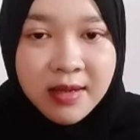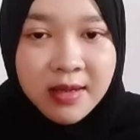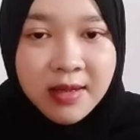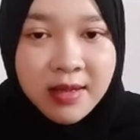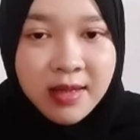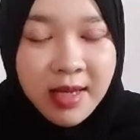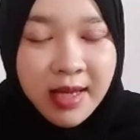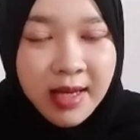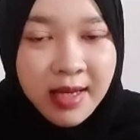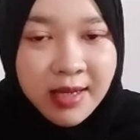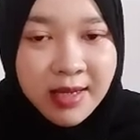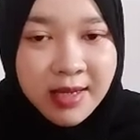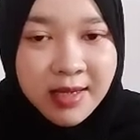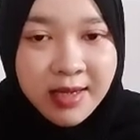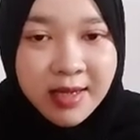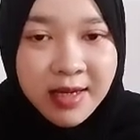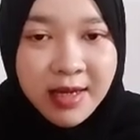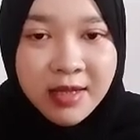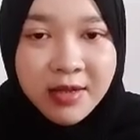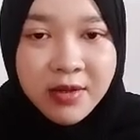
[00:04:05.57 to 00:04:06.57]
They
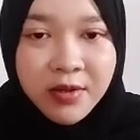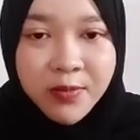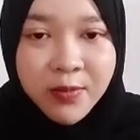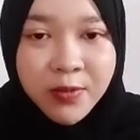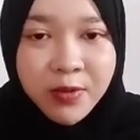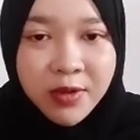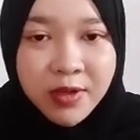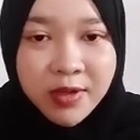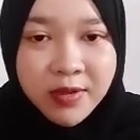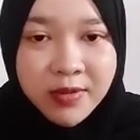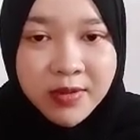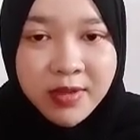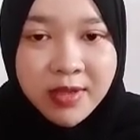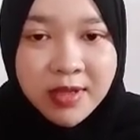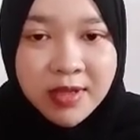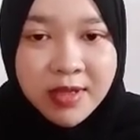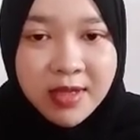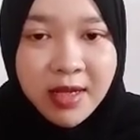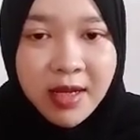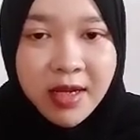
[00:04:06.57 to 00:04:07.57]
cannot produce
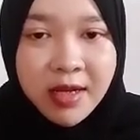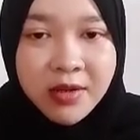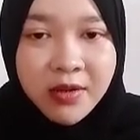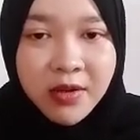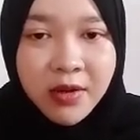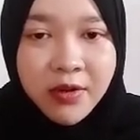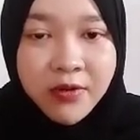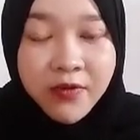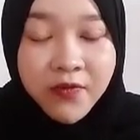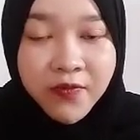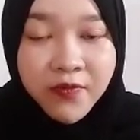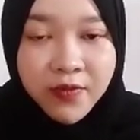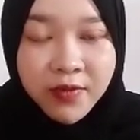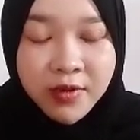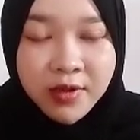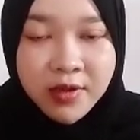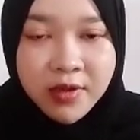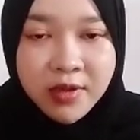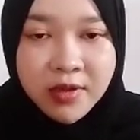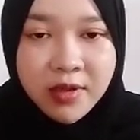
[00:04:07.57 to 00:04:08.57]
their own
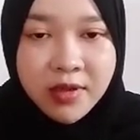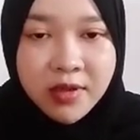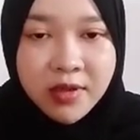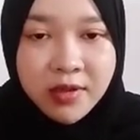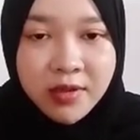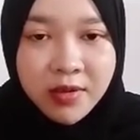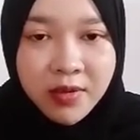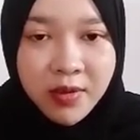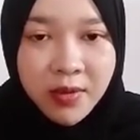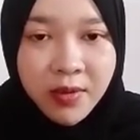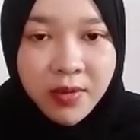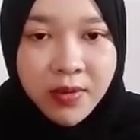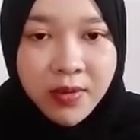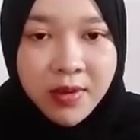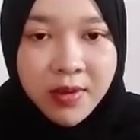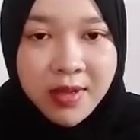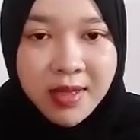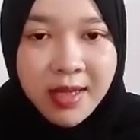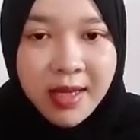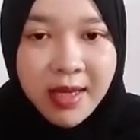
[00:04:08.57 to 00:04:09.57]
food, so
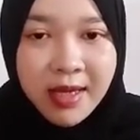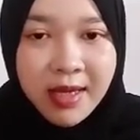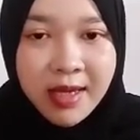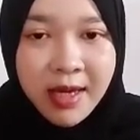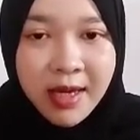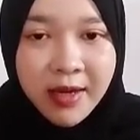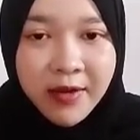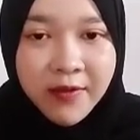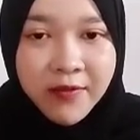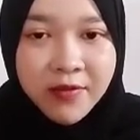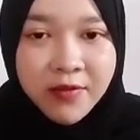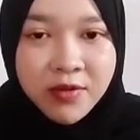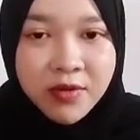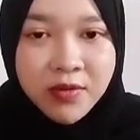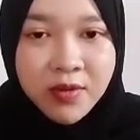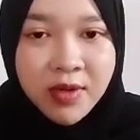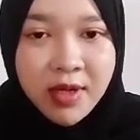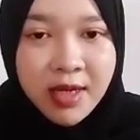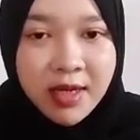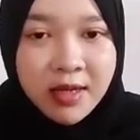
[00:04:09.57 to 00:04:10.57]
they have to
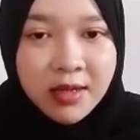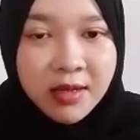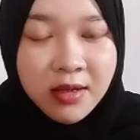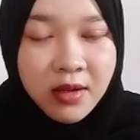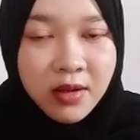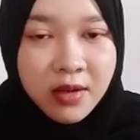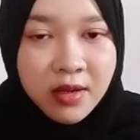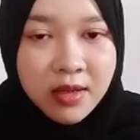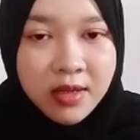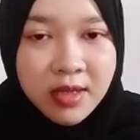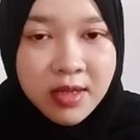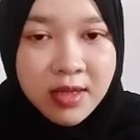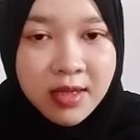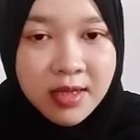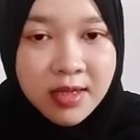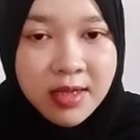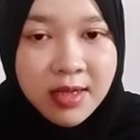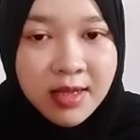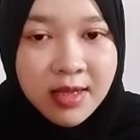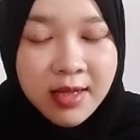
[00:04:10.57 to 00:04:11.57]
eat
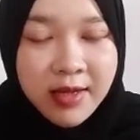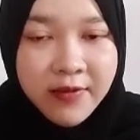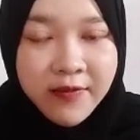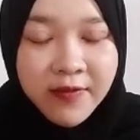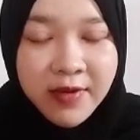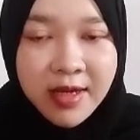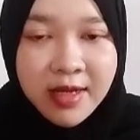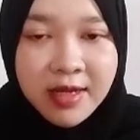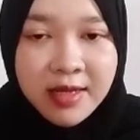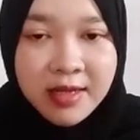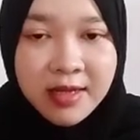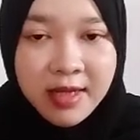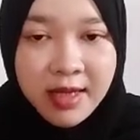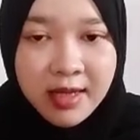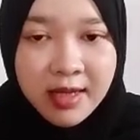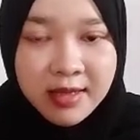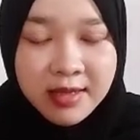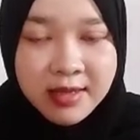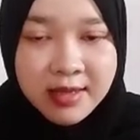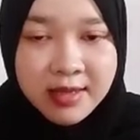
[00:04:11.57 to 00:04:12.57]
other living
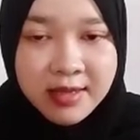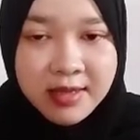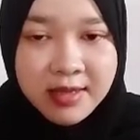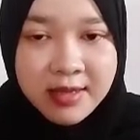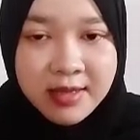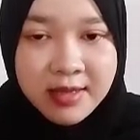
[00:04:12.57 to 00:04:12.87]
things.